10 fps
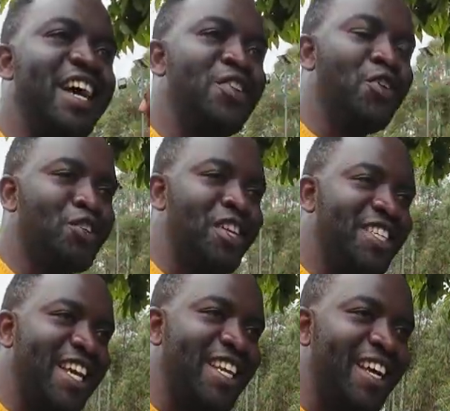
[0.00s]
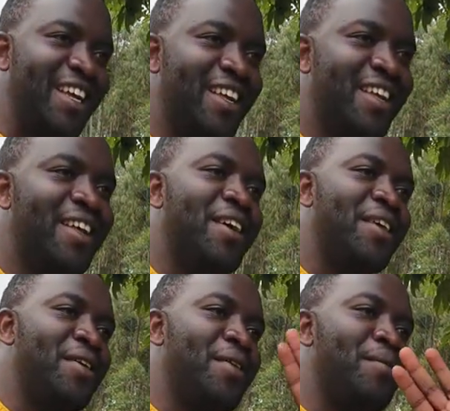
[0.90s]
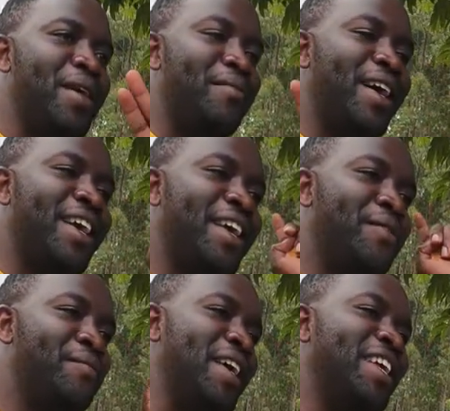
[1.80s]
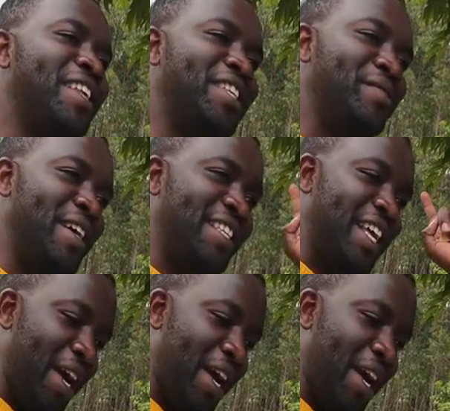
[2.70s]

Anoto in China. Uh, Anoto in China. Bye bye. bye Merry bye. Christmas.